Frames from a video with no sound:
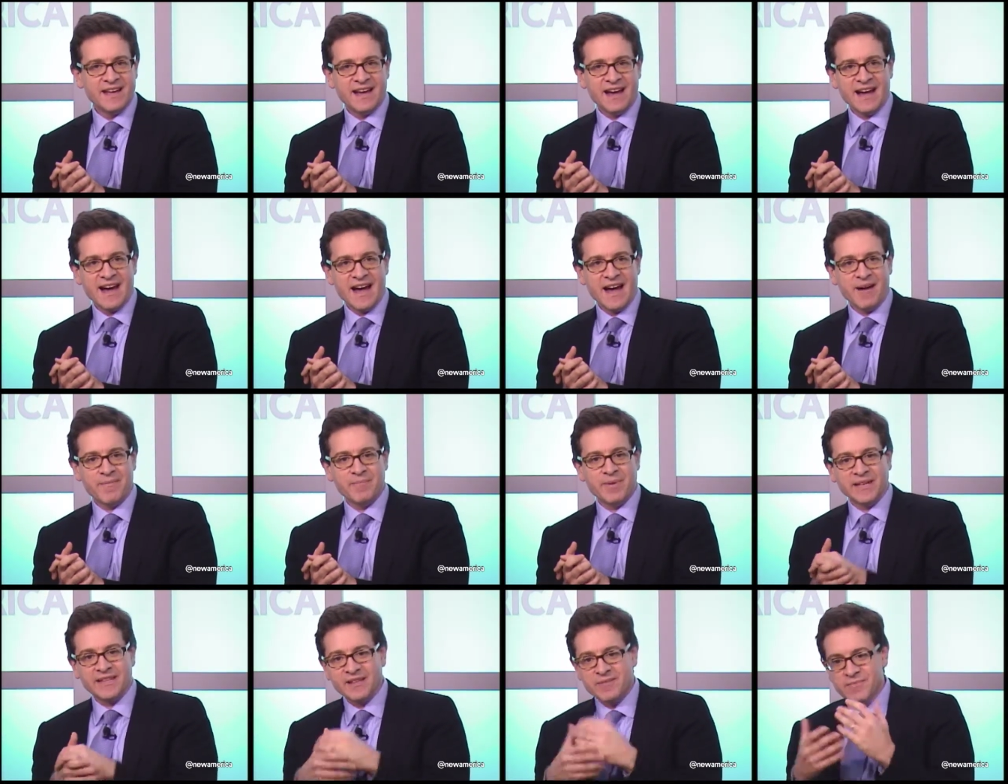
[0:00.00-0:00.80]

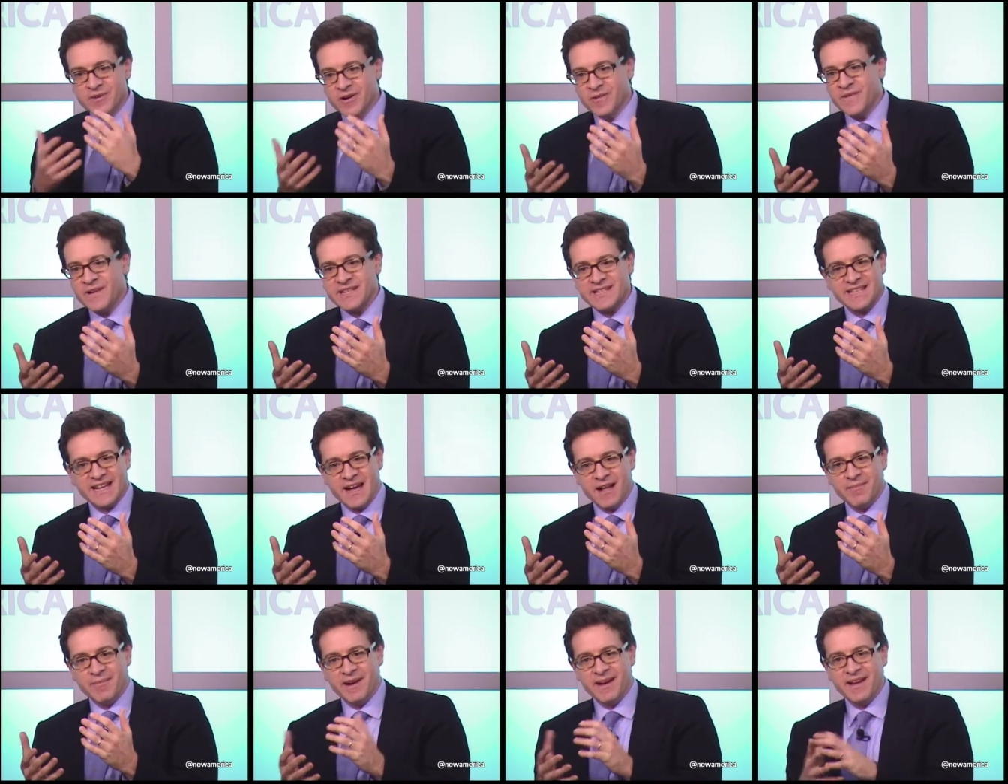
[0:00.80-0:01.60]
But the movie
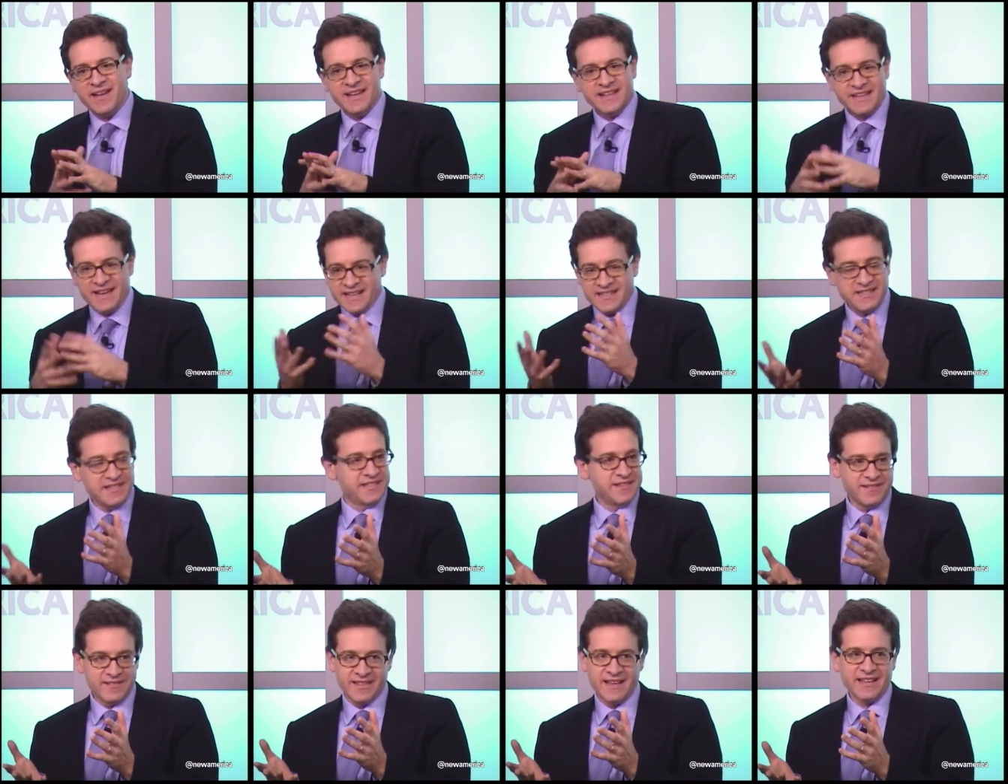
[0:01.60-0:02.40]
Selma doesn't
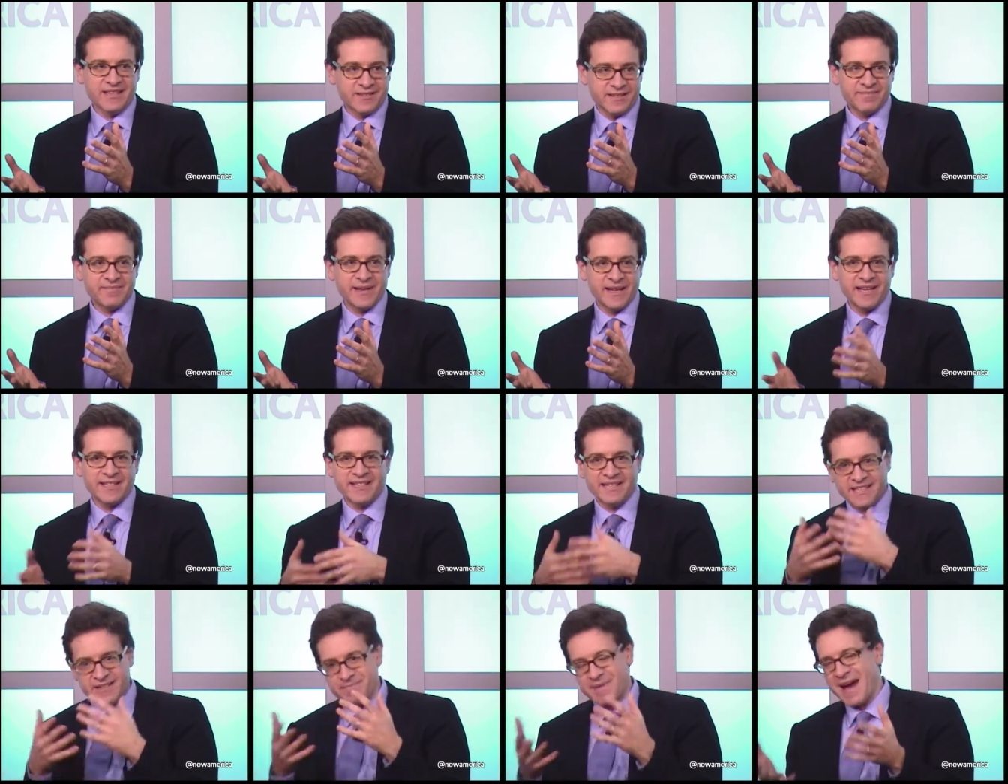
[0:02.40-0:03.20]
do this because
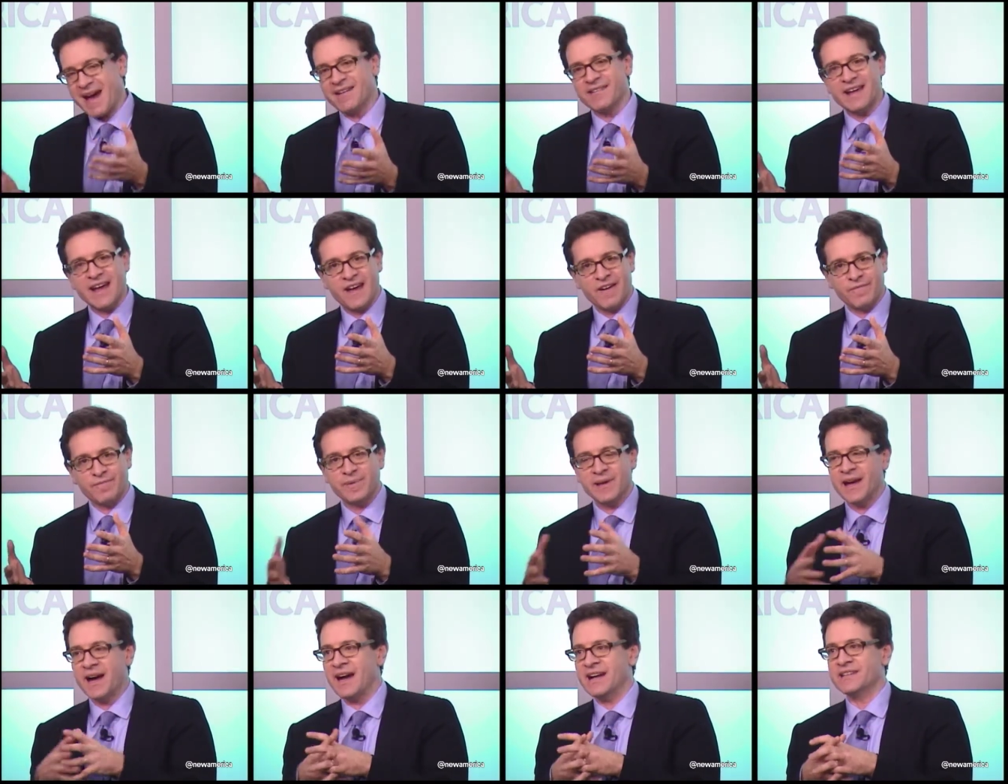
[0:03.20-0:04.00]
it's about
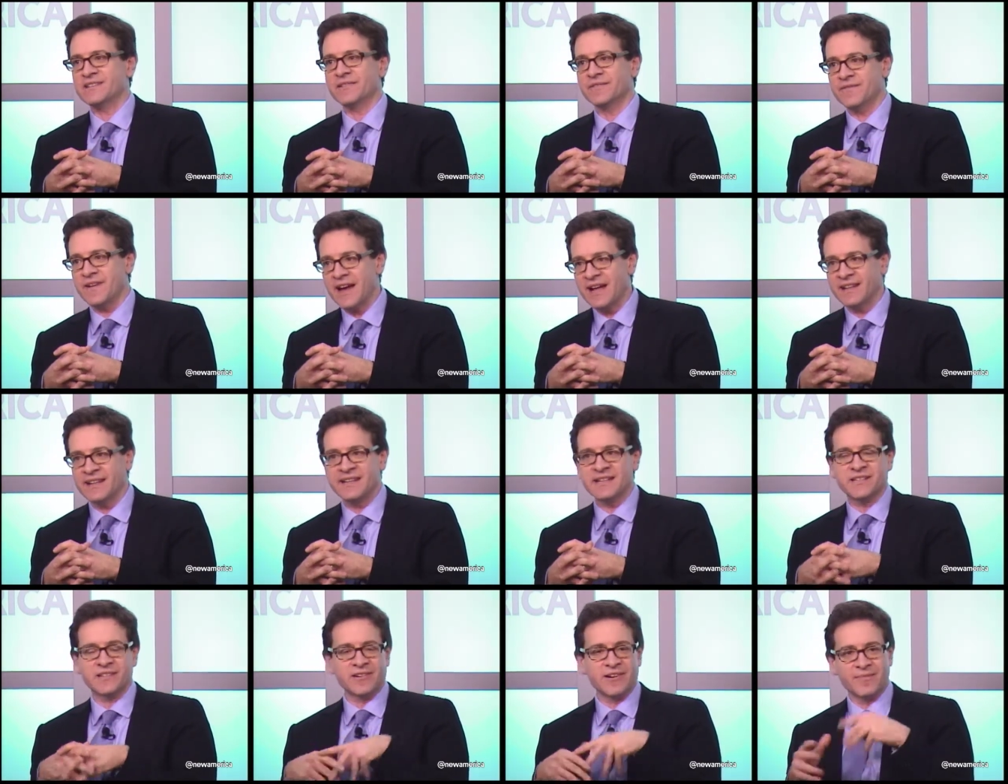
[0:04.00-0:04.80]
FBI
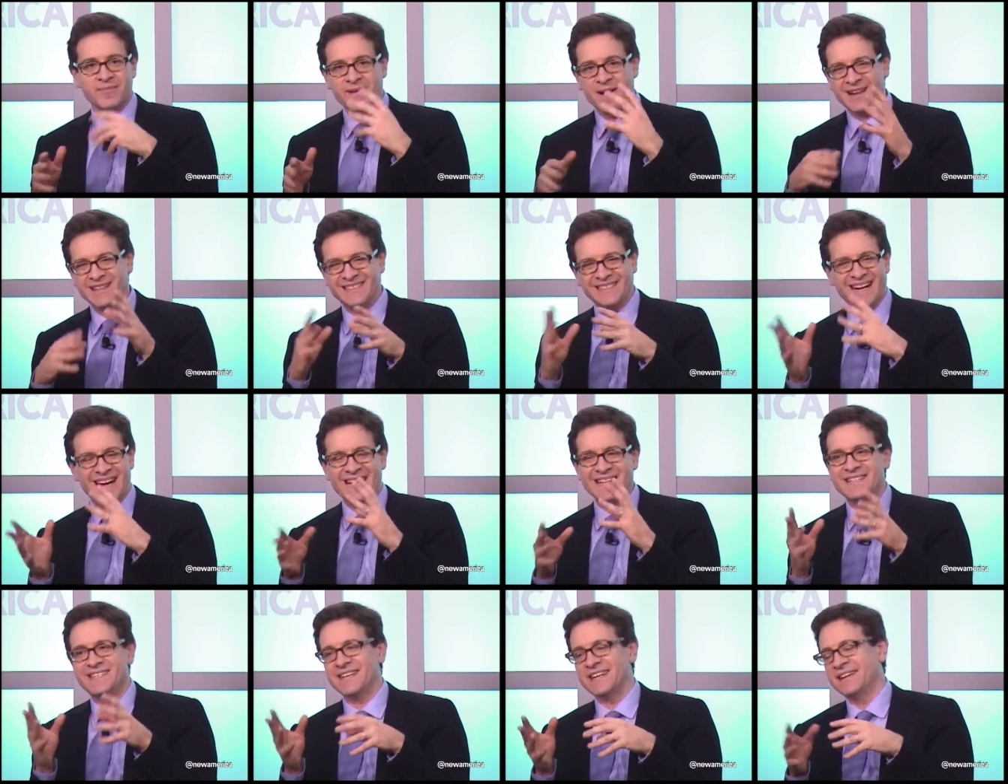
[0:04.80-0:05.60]
surveillance, or
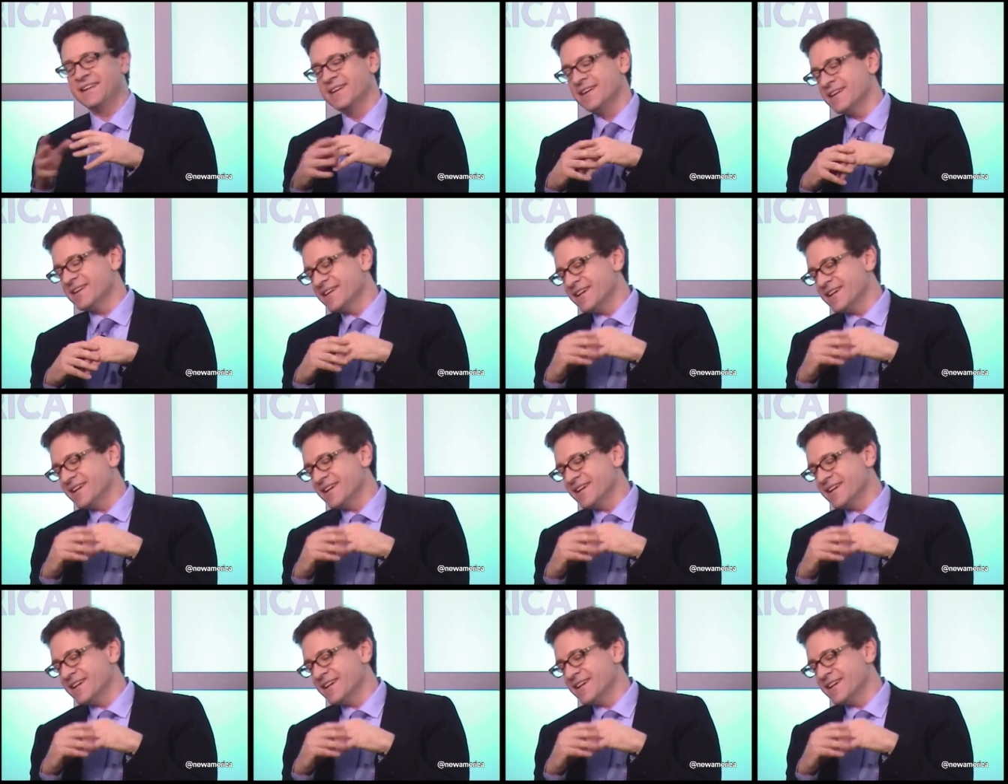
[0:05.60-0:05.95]
Johnson